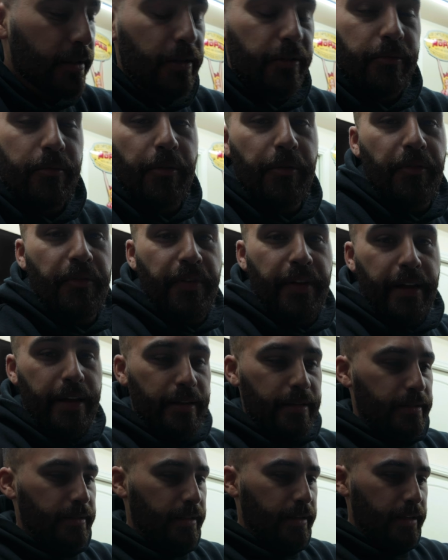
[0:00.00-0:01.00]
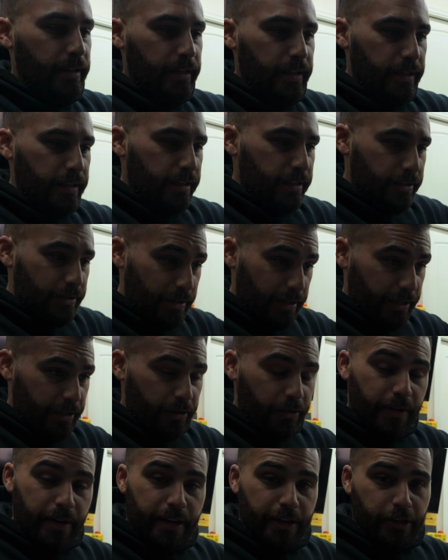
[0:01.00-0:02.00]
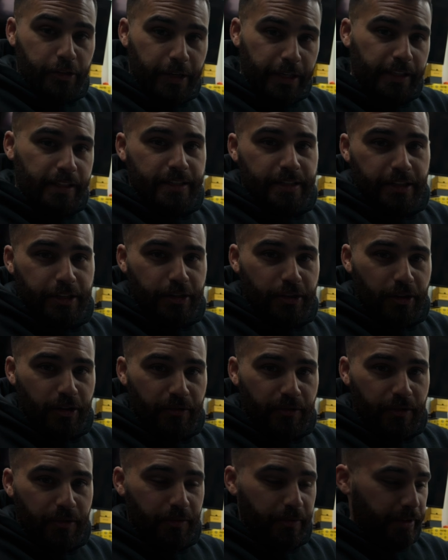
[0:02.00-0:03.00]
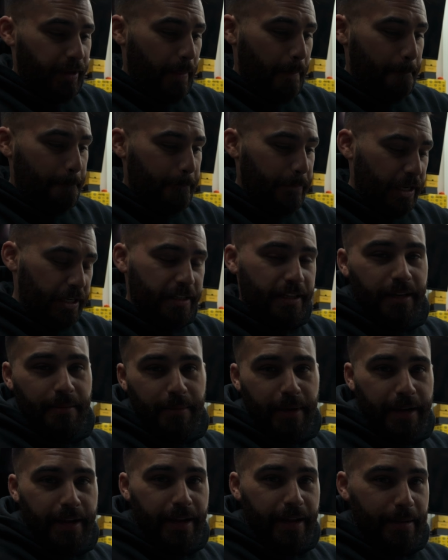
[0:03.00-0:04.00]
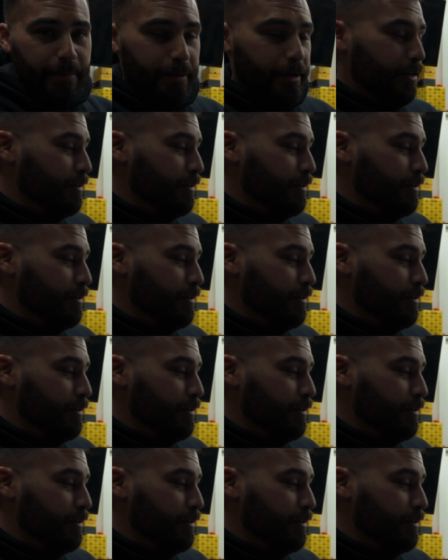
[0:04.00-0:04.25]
just gonna remove the fan so I can go ahead and crank this engine over without busting my damn